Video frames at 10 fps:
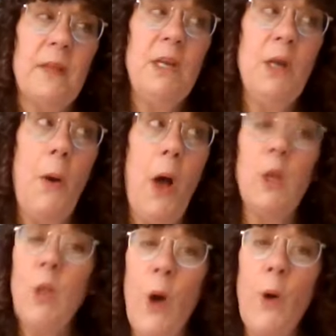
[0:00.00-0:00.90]

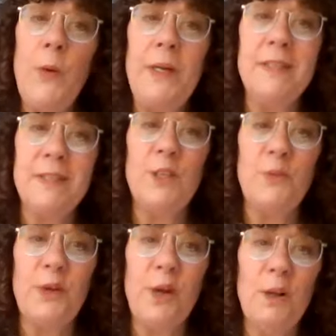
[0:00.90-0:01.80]
alone, it's
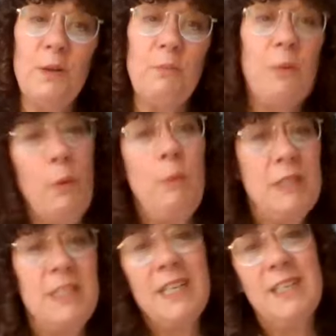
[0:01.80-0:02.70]
difficult, but when we
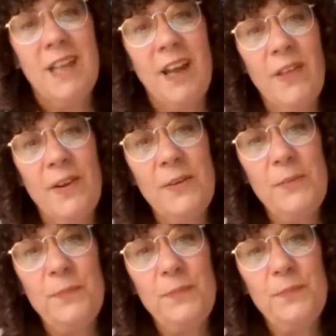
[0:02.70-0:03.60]
stand together,
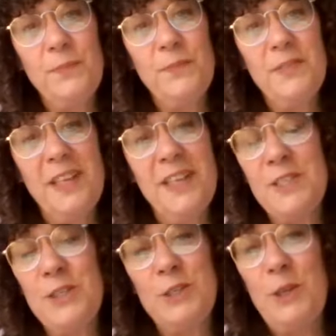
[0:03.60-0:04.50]

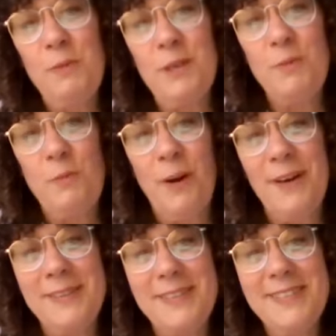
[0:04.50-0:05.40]
it's just so much more.